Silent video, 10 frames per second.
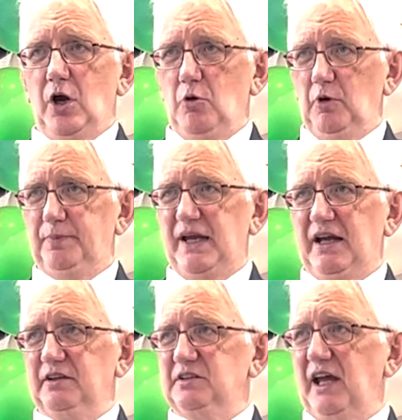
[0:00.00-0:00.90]
who were
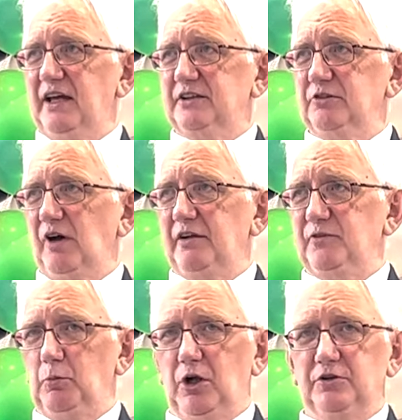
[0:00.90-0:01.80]
being taken
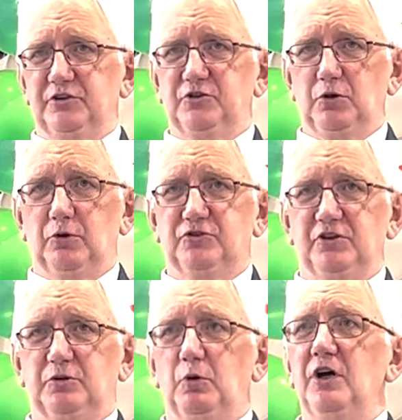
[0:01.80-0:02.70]
around the world and
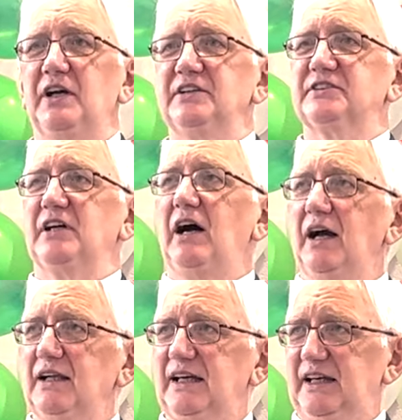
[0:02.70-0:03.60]
tortured were
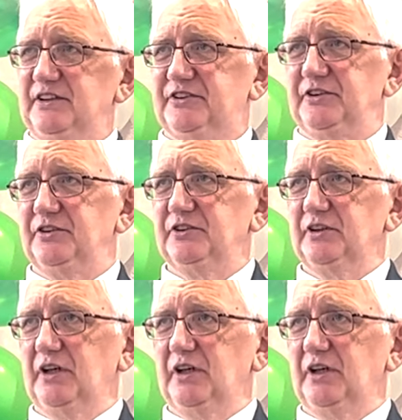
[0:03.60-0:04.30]
entirely innocent